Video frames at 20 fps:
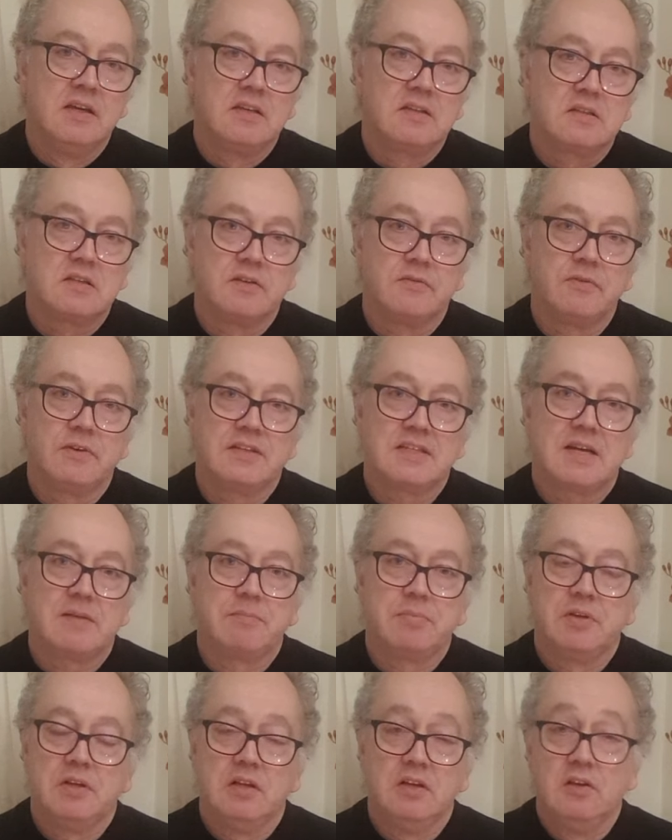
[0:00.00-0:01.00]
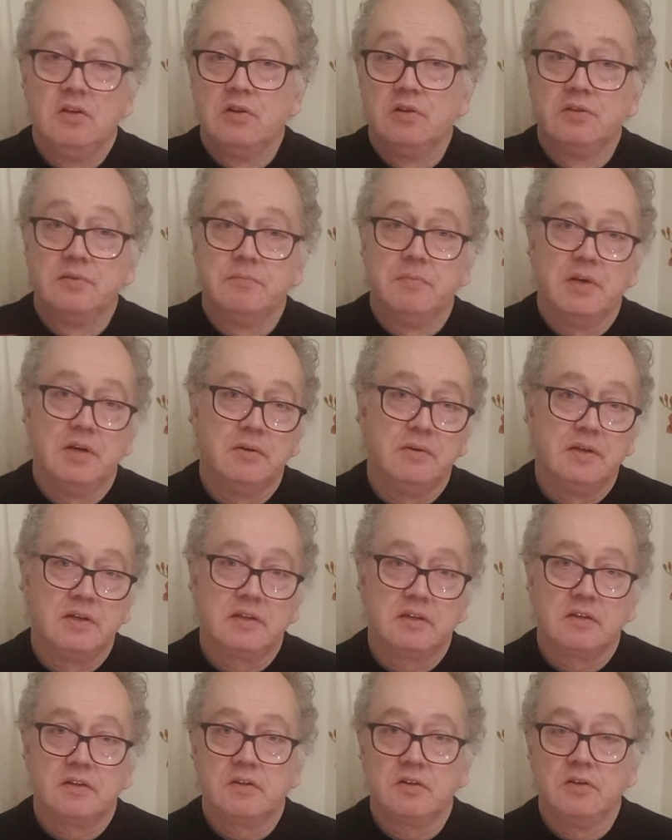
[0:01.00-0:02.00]
So, for example, a
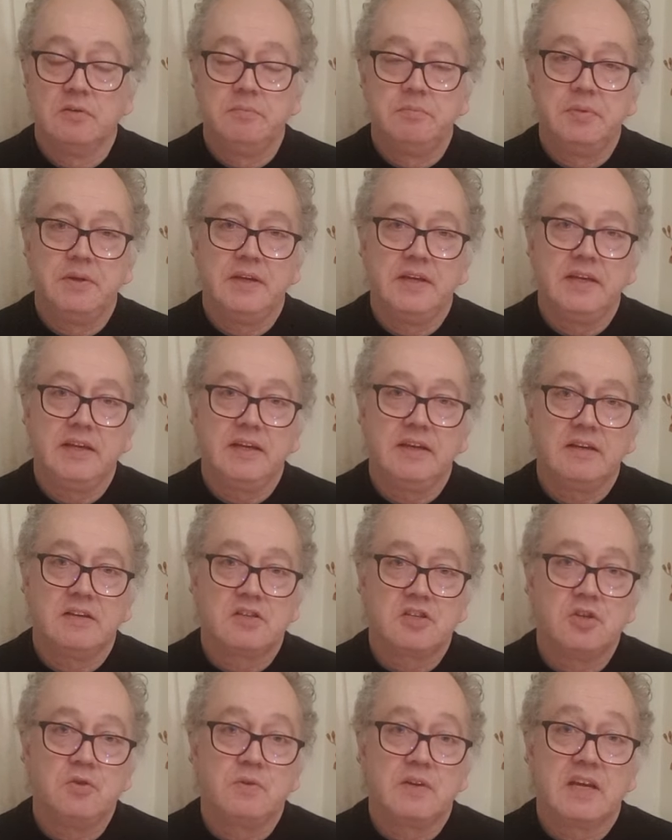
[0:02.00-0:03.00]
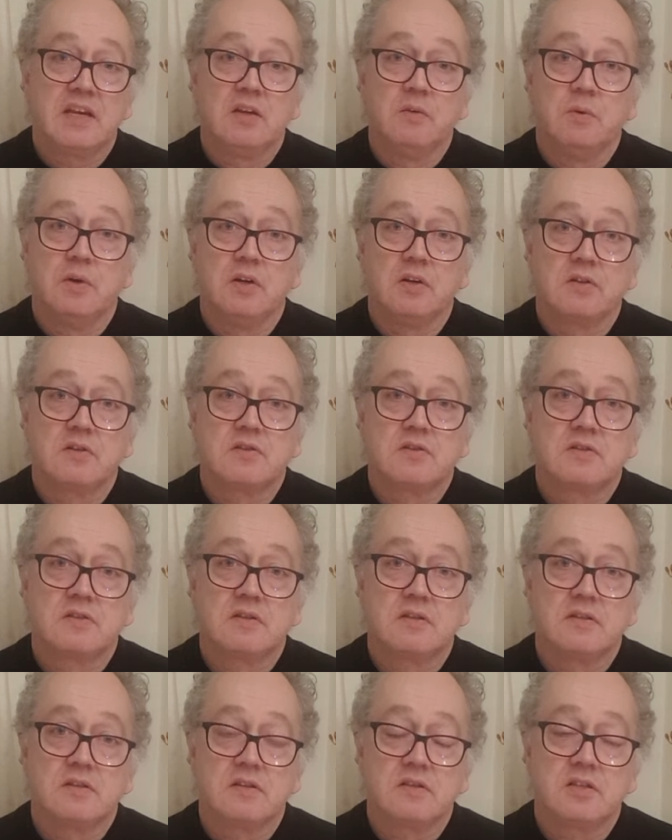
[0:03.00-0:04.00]
lawnmower could be 2
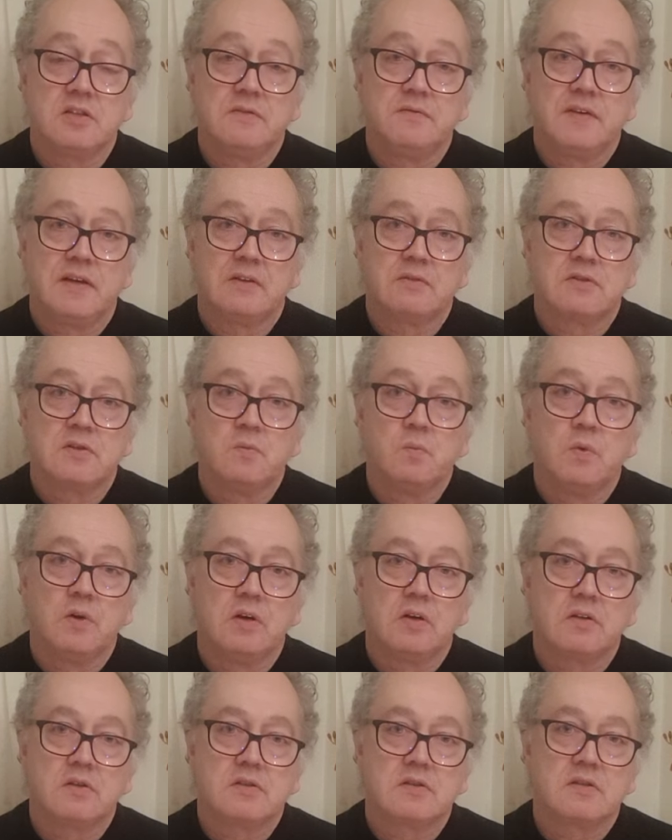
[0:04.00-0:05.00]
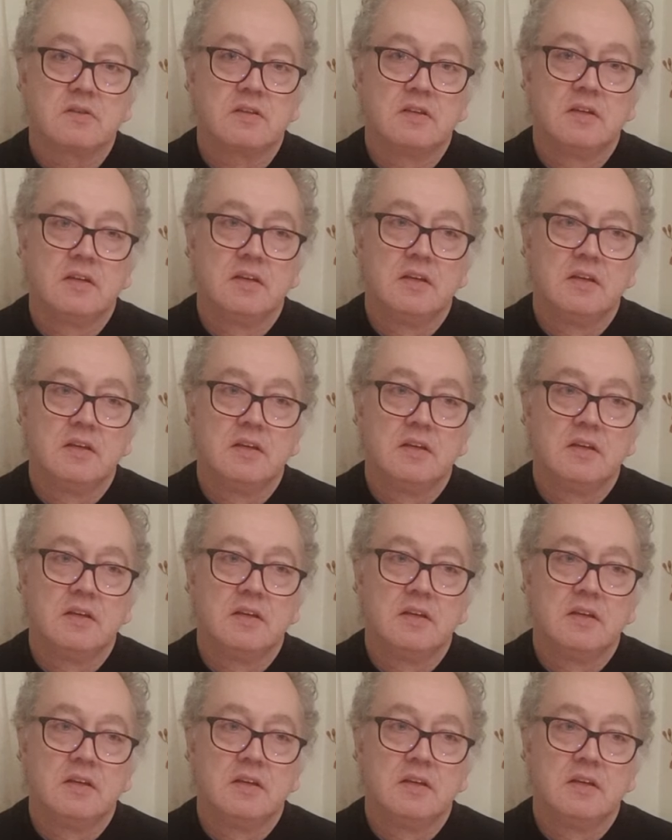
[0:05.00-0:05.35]
kilowatts, so 2,000 watts.